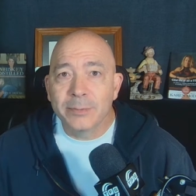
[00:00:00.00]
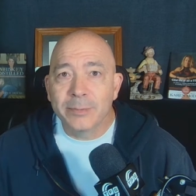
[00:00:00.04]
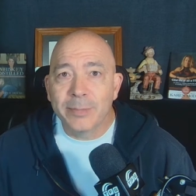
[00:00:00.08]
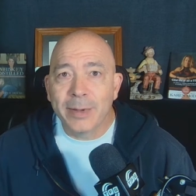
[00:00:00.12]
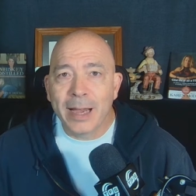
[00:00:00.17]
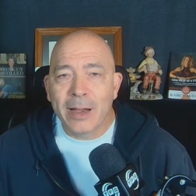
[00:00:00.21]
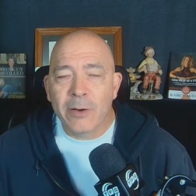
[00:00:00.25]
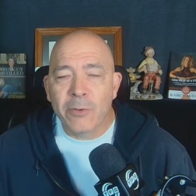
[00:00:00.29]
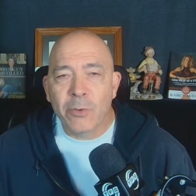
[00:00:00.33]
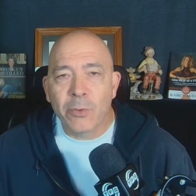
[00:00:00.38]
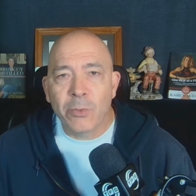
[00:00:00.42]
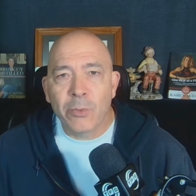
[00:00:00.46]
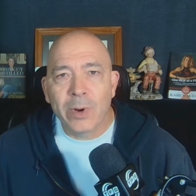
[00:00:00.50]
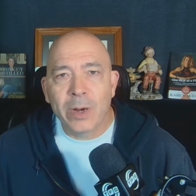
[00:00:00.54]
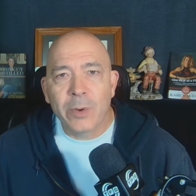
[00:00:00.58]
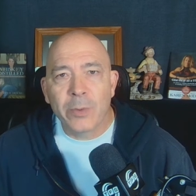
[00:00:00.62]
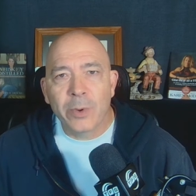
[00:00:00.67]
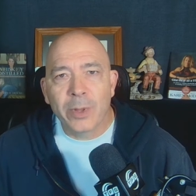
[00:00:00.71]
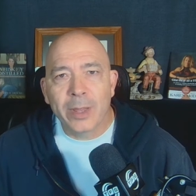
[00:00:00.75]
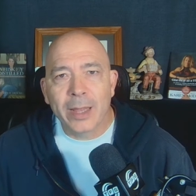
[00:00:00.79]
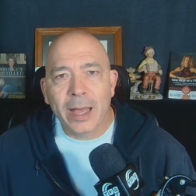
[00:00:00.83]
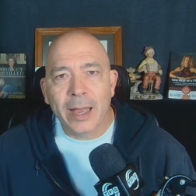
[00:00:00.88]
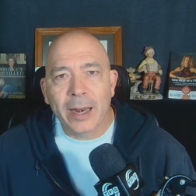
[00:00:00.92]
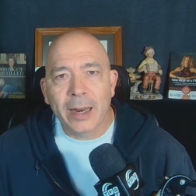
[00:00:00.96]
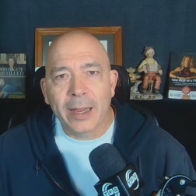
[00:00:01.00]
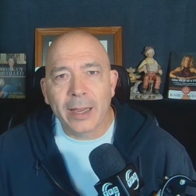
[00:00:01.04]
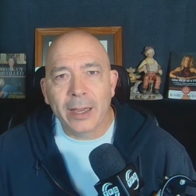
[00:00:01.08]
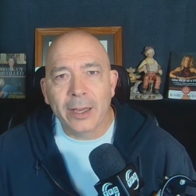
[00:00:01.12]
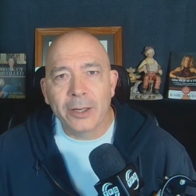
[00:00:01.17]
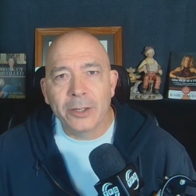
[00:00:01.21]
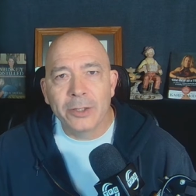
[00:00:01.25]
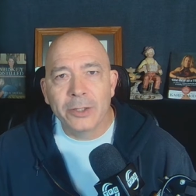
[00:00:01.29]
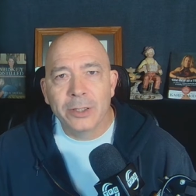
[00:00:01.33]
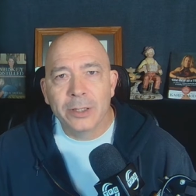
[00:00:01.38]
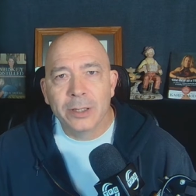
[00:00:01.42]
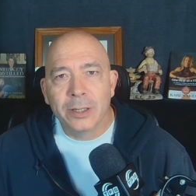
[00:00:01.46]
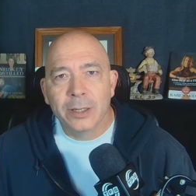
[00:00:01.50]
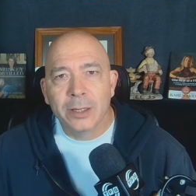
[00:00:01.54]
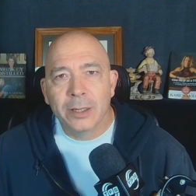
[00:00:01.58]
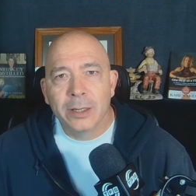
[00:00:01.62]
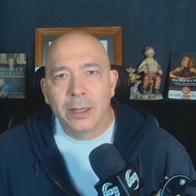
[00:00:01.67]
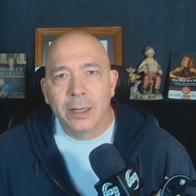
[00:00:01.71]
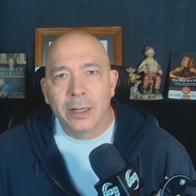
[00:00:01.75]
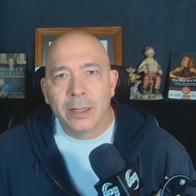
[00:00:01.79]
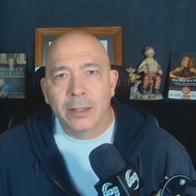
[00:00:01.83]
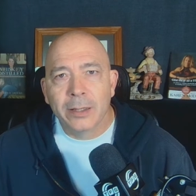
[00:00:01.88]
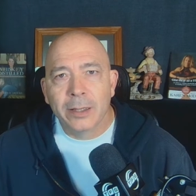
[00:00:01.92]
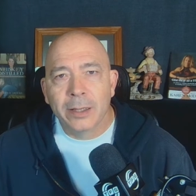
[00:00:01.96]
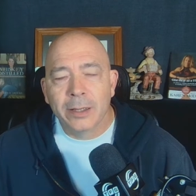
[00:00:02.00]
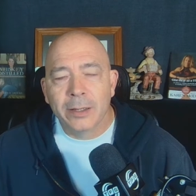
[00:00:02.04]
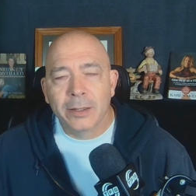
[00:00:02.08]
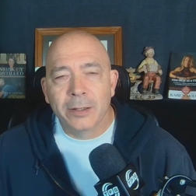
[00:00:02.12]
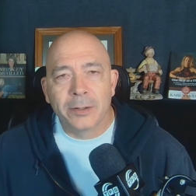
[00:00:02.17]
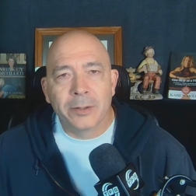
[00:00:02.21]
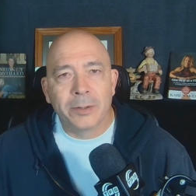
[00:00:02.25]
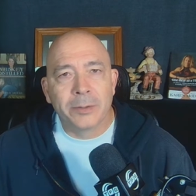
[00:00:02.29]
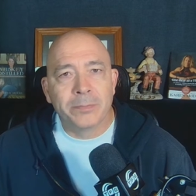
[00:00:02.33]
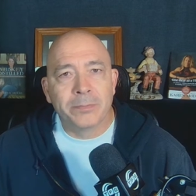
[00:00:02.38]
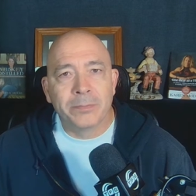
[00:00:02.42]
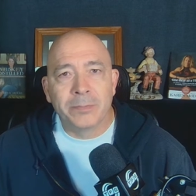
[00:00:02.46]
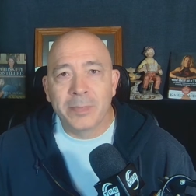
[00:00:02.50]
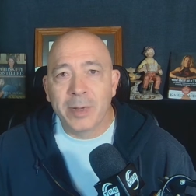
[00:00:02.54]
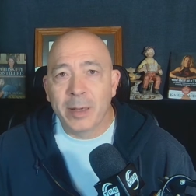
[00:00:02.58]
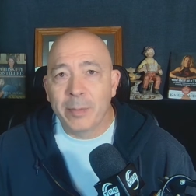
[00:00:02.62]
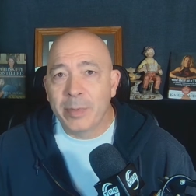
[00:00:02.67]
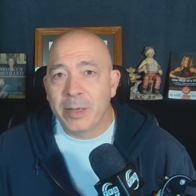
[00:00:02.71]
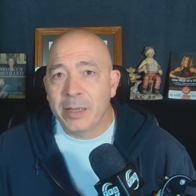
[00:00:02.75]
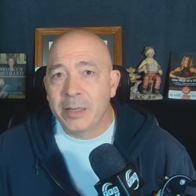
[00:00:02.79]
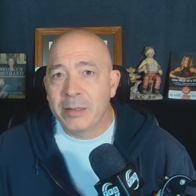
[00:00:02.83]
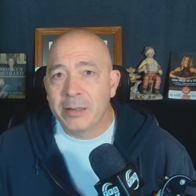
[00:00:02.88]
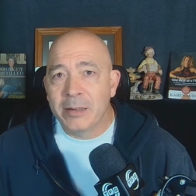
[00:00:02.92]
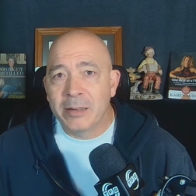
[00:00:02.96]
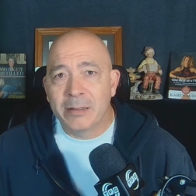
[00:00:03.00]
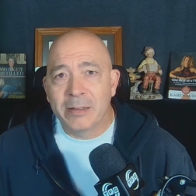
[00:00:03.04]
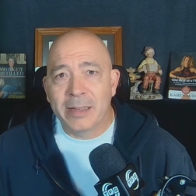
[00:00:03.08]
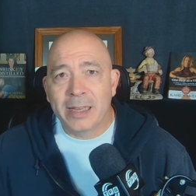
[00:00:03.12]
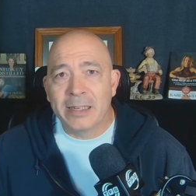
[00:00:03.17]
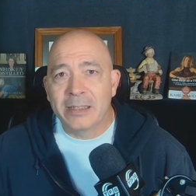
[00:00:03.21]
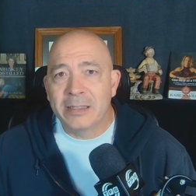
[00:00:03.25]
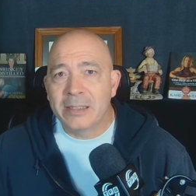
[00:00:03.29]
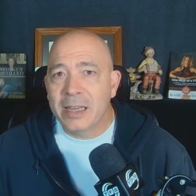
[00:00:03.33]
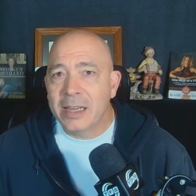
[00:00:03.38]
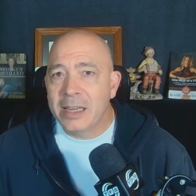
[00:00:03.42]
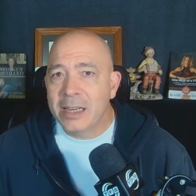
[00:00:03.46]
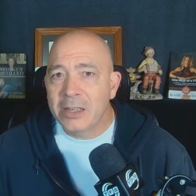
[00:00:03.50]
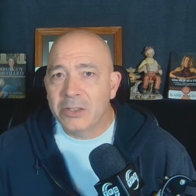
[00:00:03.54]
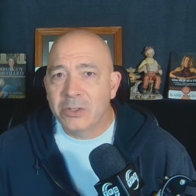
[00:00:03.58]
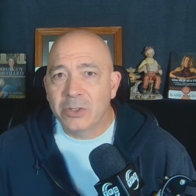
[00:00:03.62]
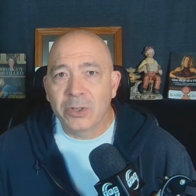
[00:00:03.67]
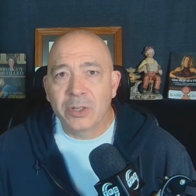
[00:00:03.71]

back when we were that age, and maybe in late teens,